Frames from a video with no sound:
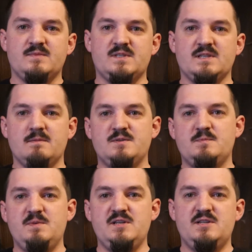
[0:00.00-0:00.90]

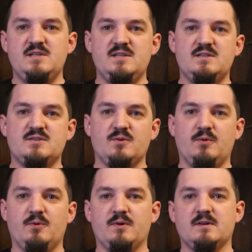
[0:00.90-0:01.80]
subspecies,
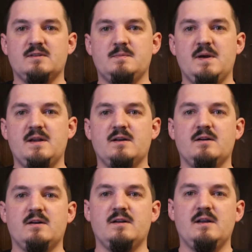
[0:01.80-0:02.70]
or depending
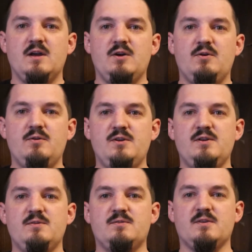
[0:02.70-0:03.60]
on who
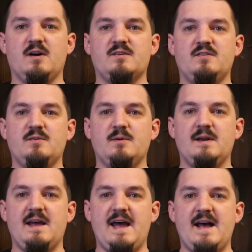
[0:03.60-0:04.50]
you talk to
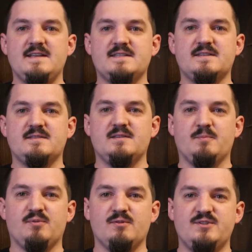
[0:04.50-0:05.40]
and ask, the
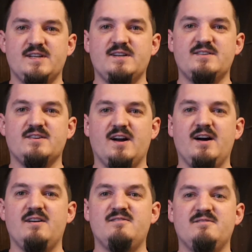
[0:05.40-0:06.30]
progenitor
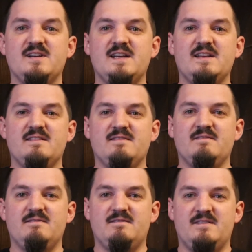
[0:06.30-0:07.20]
of
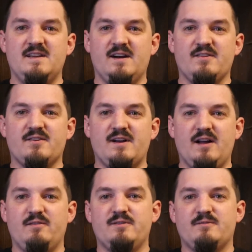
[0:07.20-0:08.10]
the other
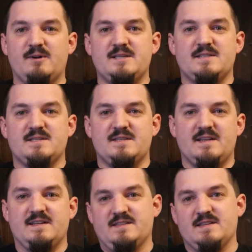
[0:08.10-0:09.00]
elven races
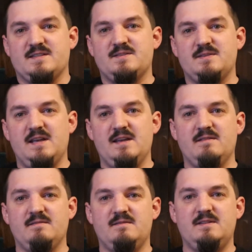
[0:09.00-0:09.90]
that exist
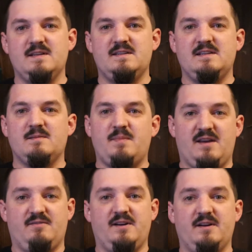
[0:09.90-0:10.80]
in D&D and
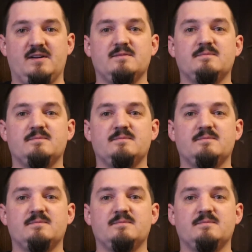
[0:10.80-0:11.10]
Pathfinder.